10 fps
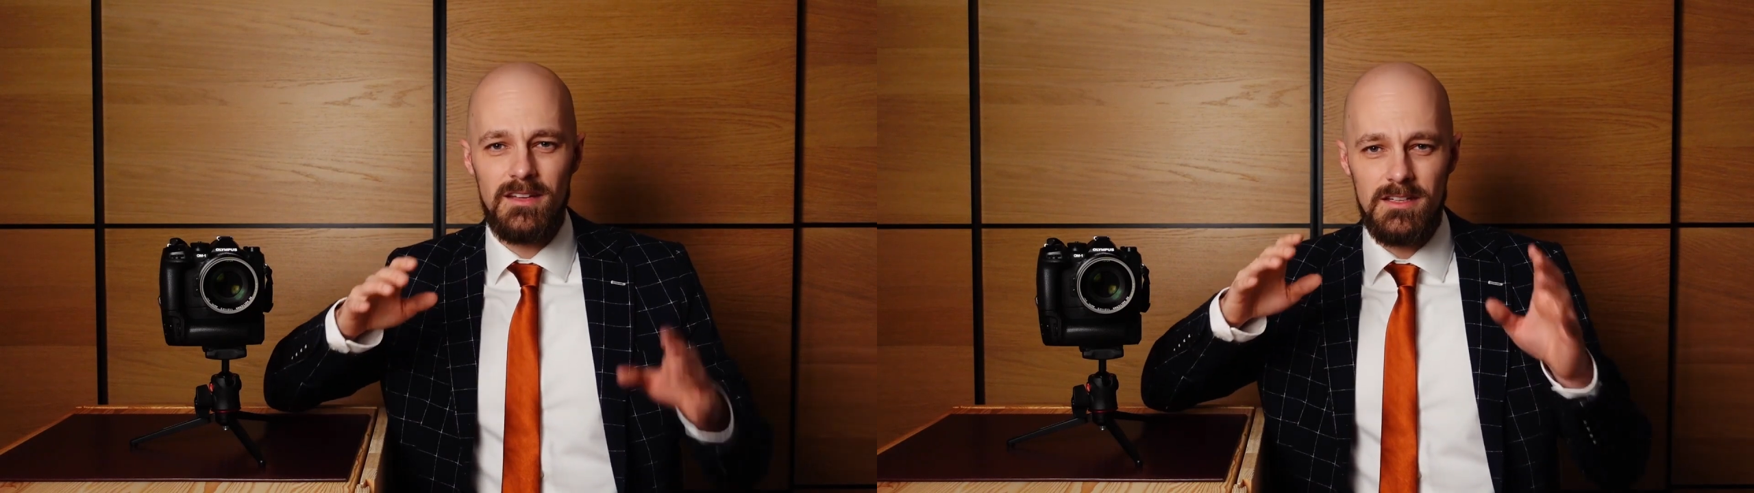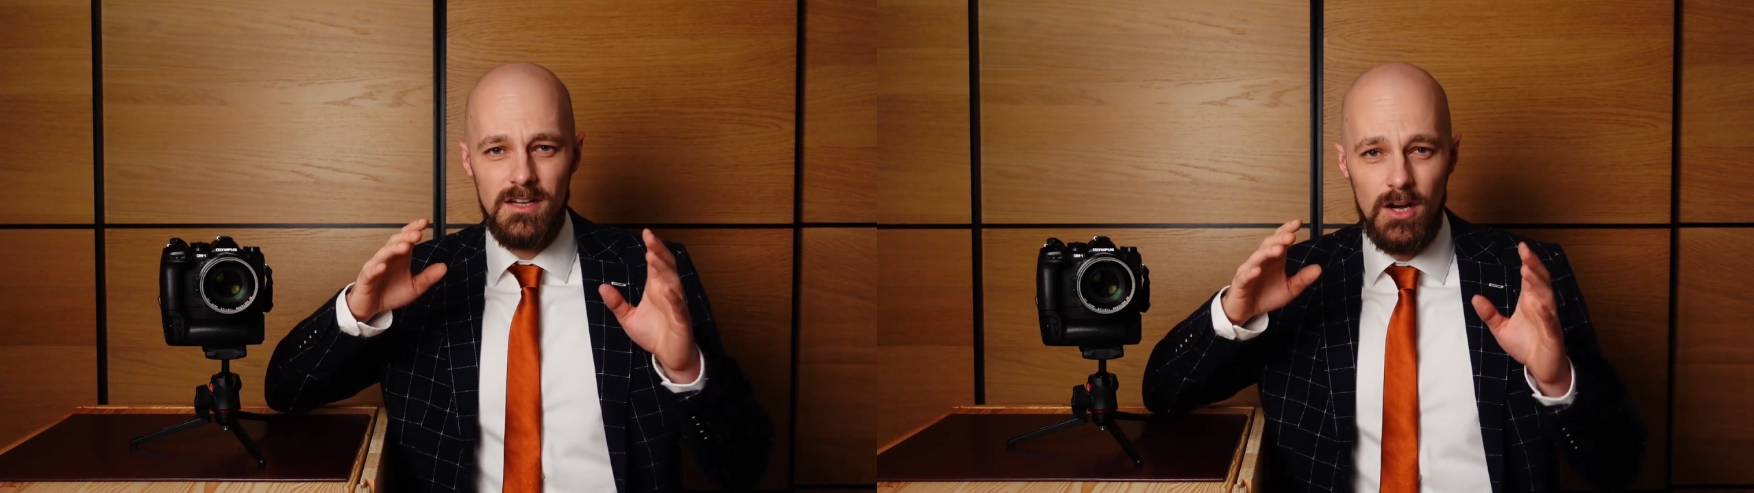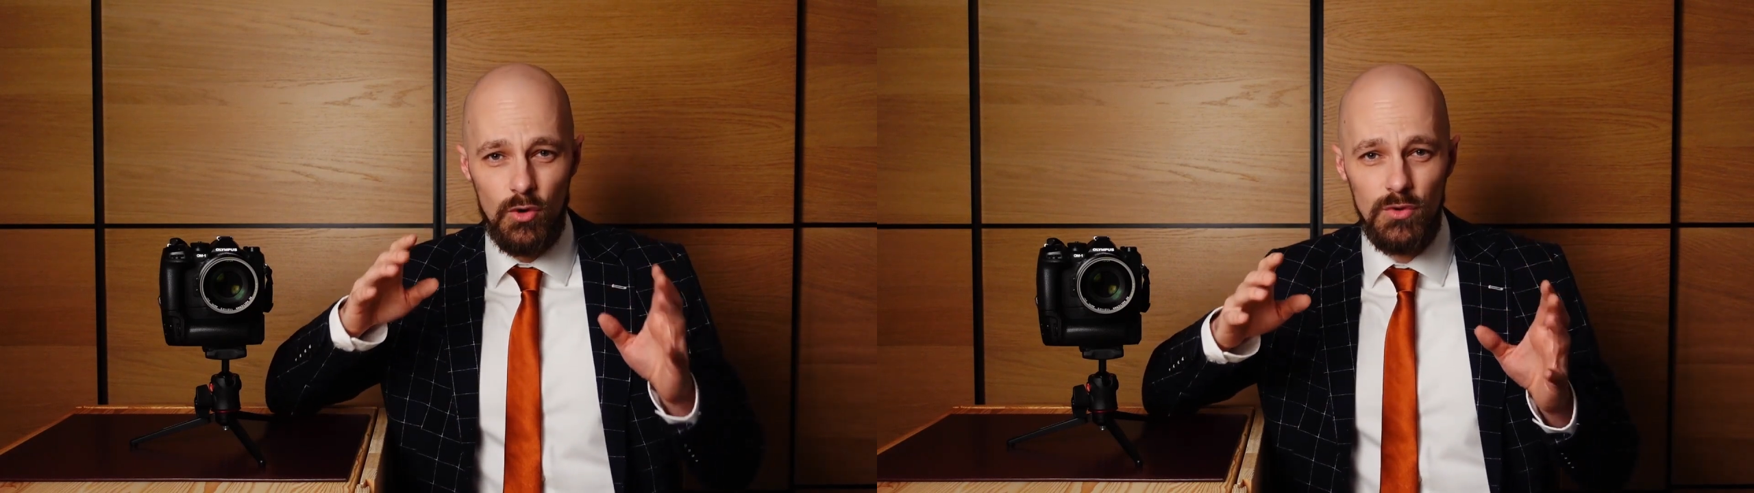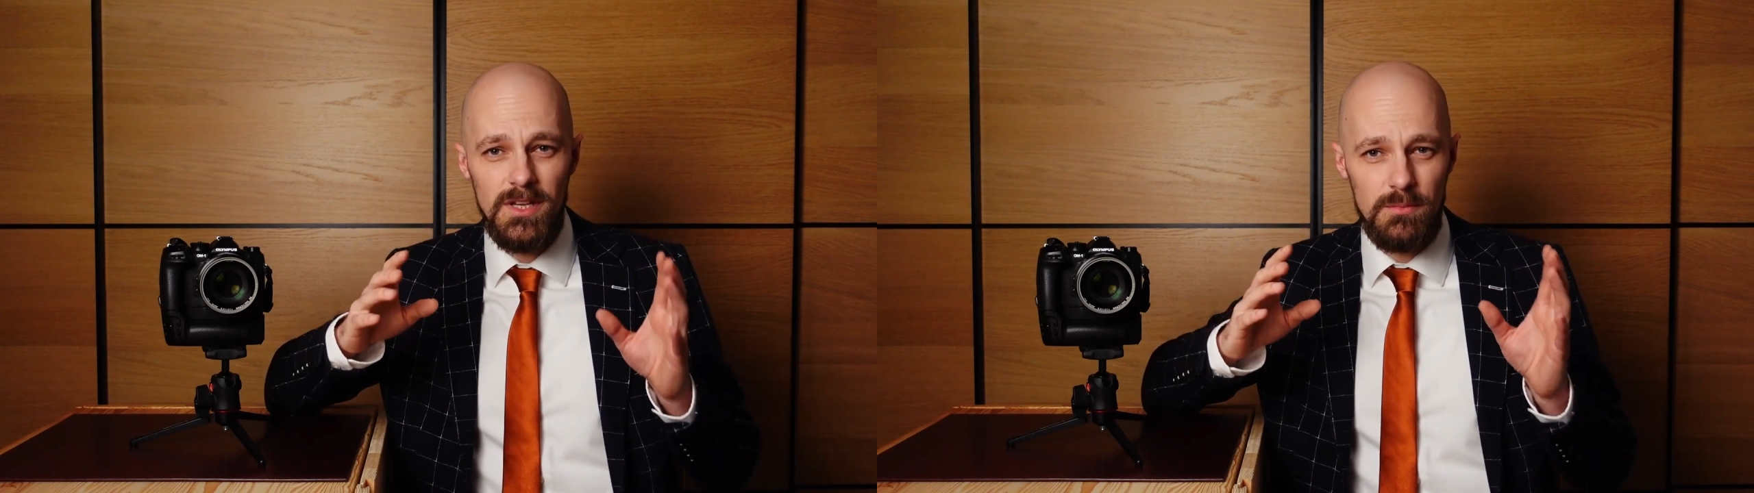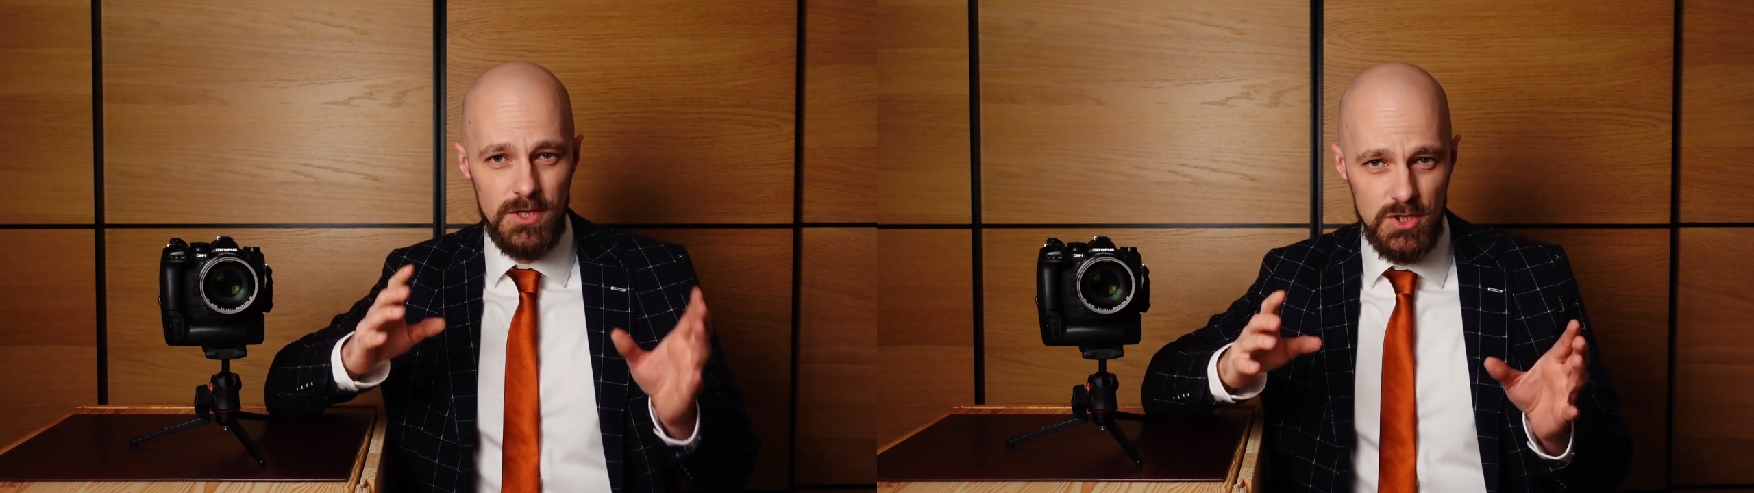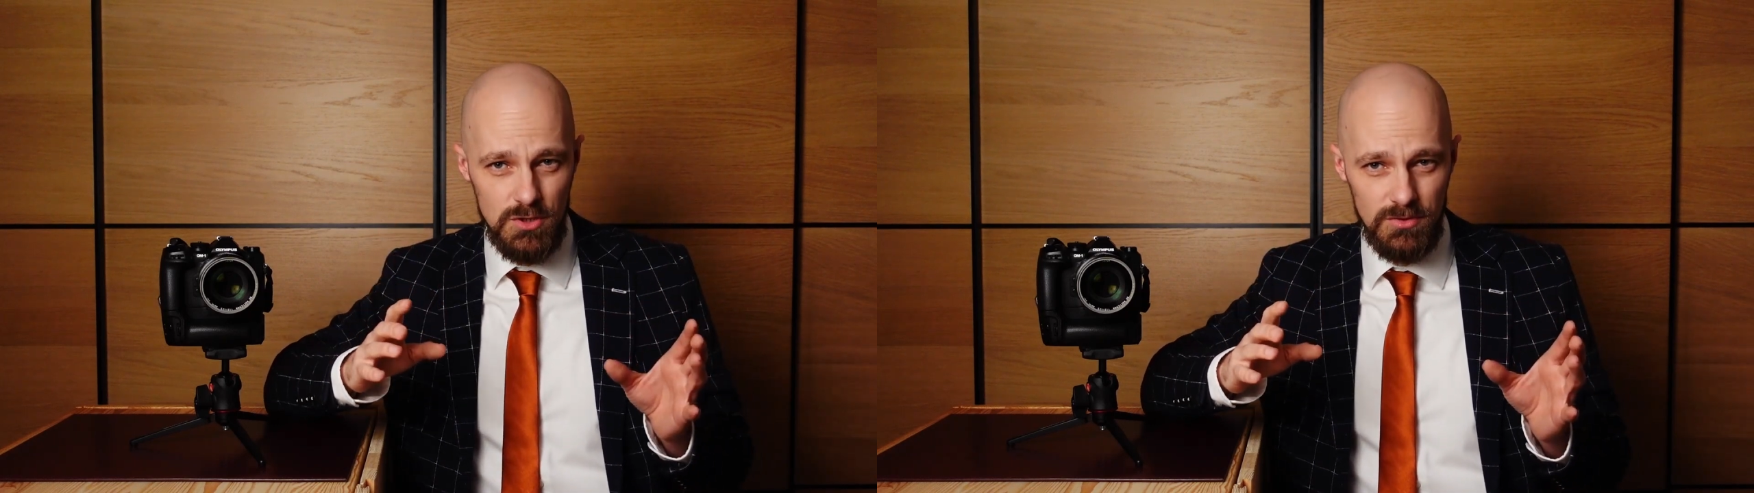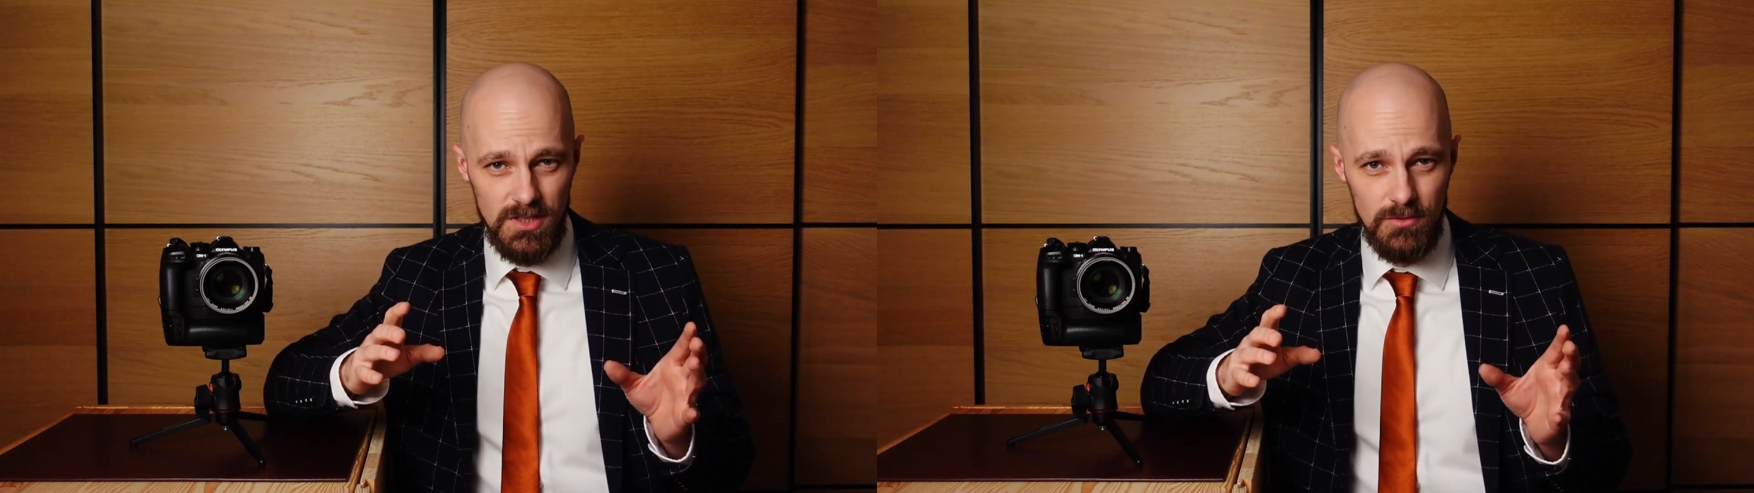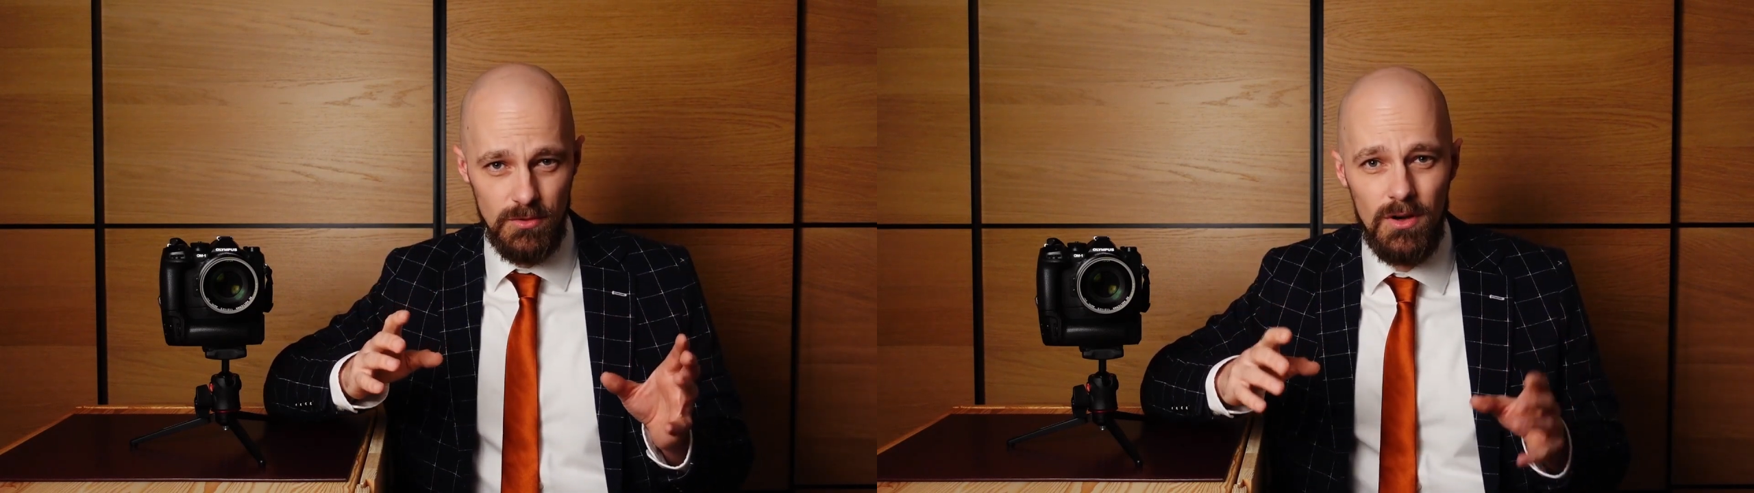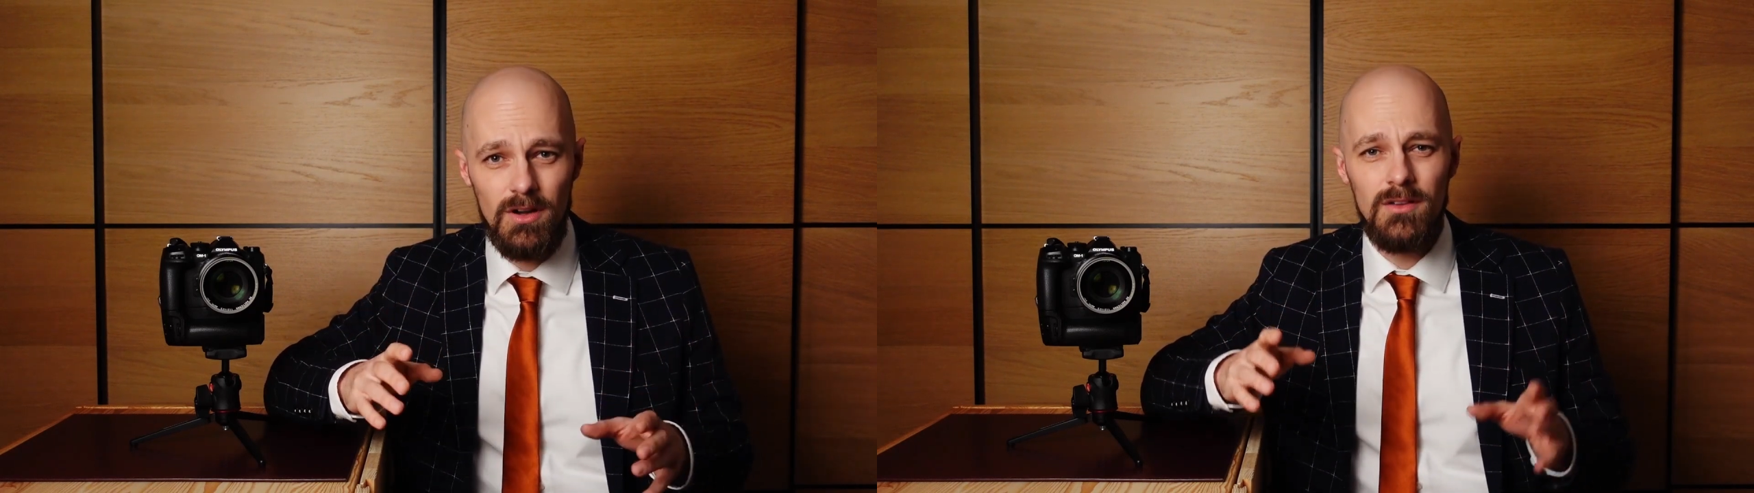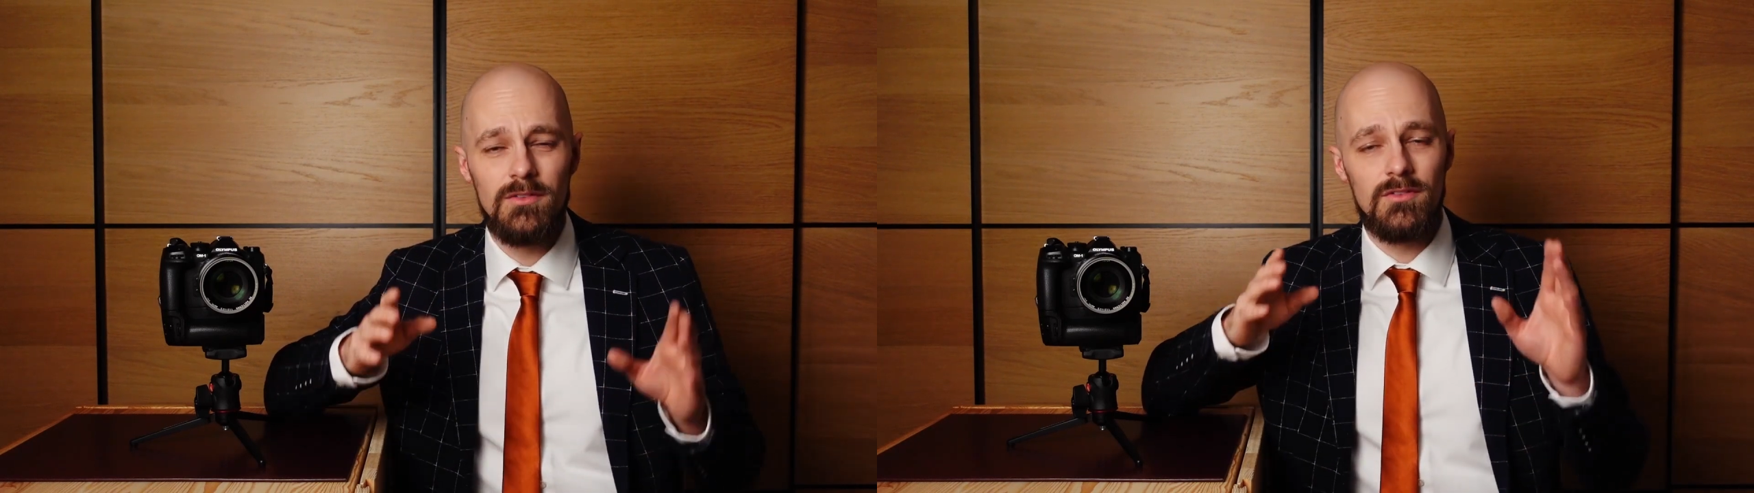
that only when shooting RAW,